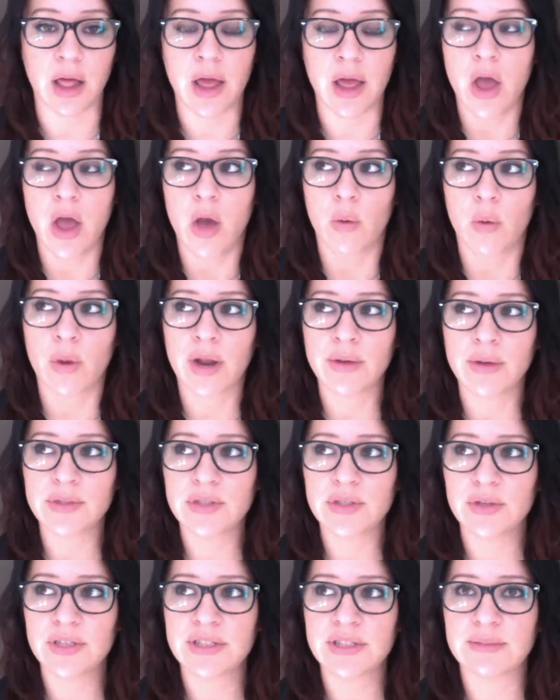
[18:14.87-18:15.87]
when I was
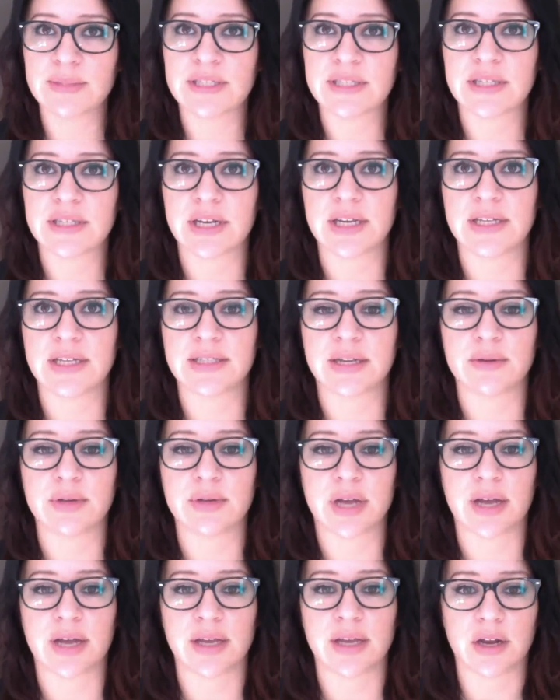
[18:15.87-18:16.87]
doing some studies, I,
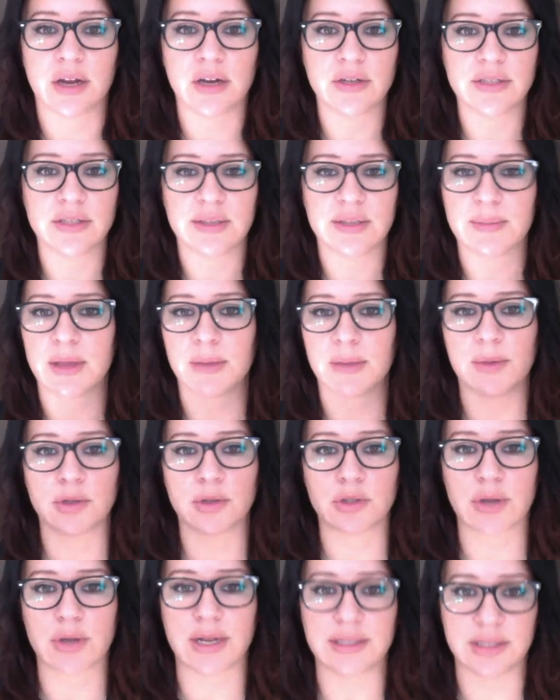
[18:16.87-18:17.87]
I heard something about
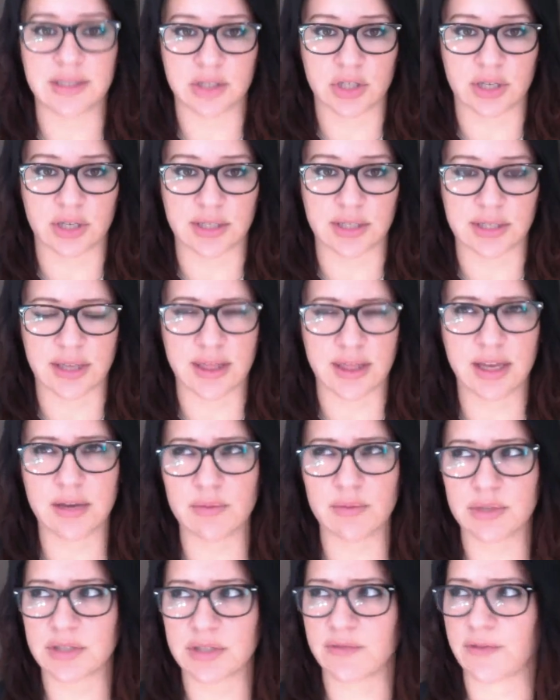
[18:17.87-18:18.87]
transitions. I think it
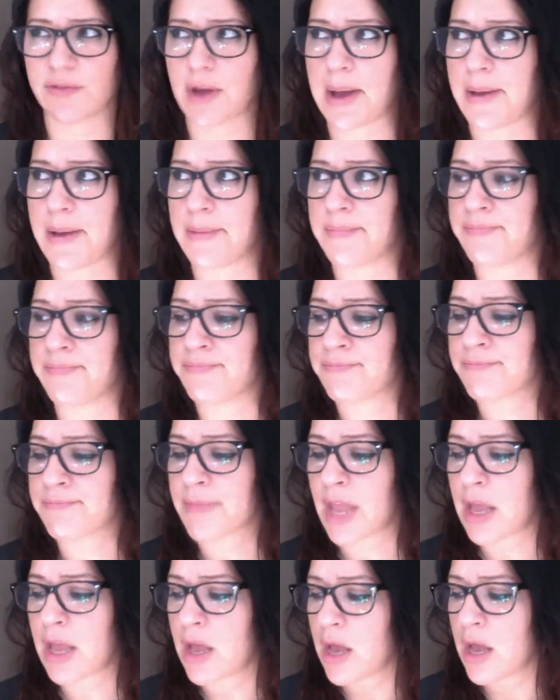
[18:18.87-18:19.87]
was from
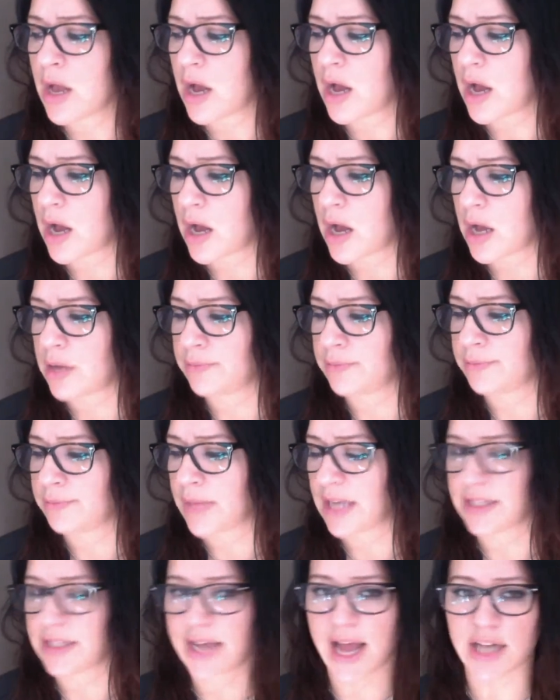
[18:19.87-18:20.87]
um,
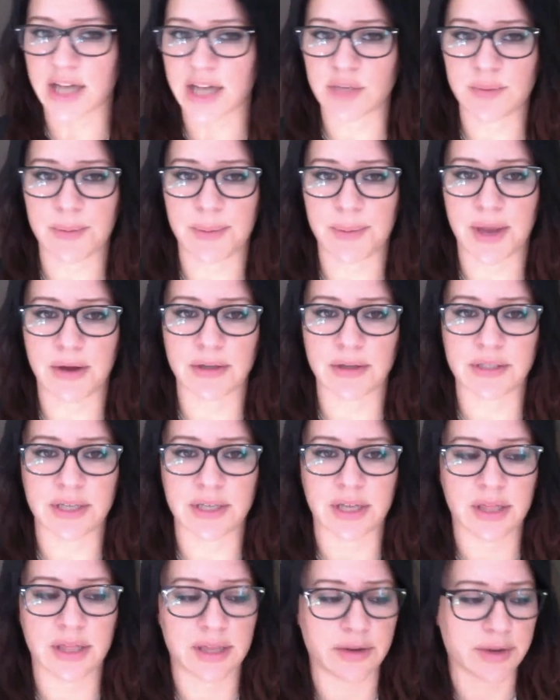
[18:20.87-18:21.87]
attachment
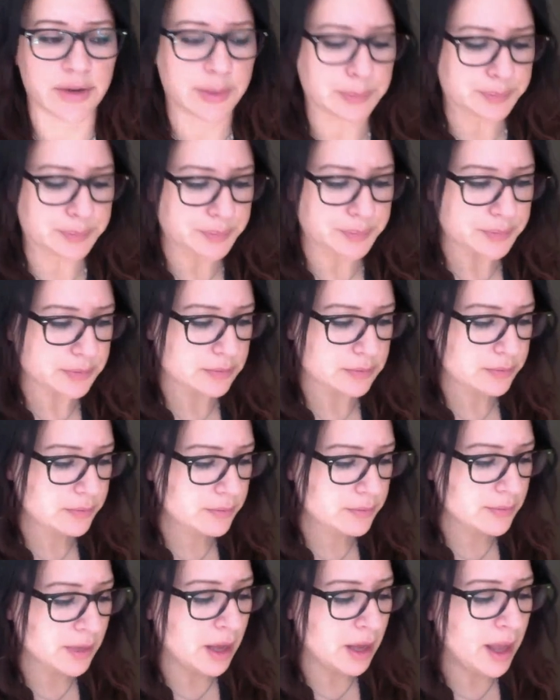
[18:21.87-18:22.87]
parenting theory.
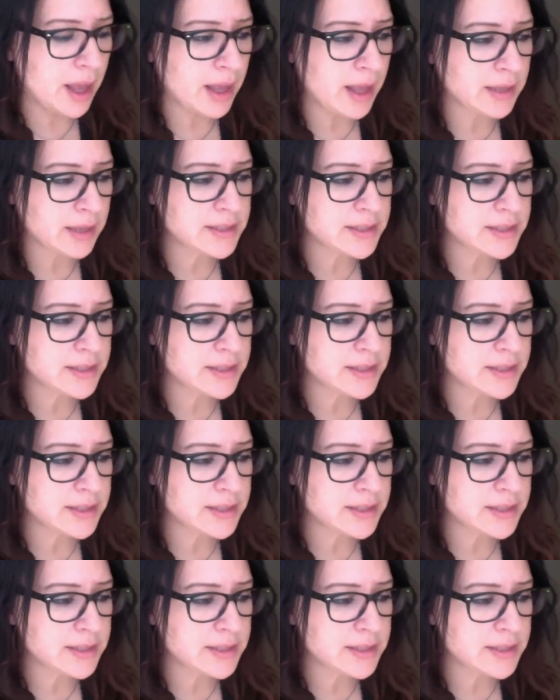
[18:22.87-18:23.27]
And